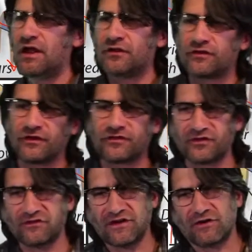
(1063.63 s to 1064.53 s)
So this is
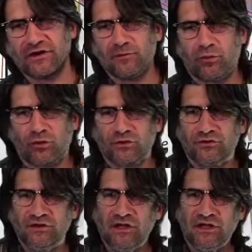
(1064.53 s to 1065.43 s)
a very
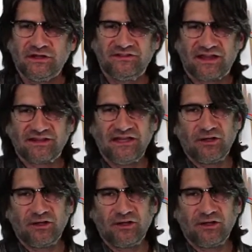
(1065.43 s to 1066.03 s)
important technique we